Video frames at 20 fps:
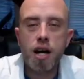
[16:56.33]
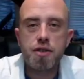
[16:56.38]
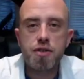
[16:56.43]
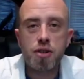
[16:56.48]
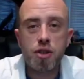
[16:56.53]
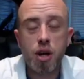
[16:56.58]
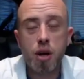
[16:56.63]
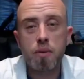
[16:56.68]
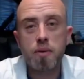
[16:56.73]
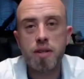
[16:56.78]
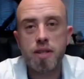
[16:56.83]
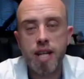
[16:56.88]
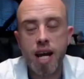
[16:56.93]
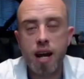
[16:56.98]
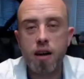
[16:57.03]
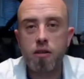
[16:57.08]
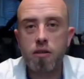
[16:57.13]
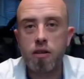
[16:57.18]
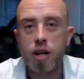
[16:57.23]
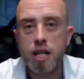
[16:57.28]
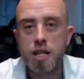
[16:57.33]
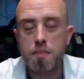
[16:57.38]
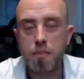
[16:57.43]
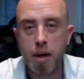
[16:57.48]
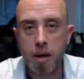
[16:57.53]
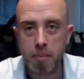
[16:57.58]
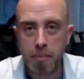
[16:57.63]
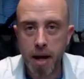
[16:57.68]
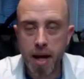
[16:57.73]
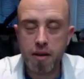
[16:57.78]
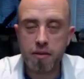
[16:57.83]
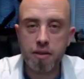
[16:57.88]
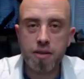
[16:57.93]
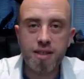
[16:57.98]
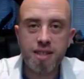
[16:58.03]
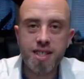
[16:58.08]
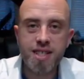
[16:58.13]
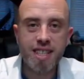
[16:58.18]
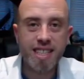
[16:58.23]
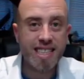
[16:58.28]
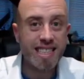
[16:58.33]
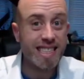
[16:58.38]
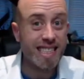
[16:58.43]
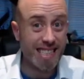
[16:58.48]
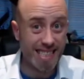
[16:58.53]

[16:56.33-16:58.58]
to go and terrorise my parents.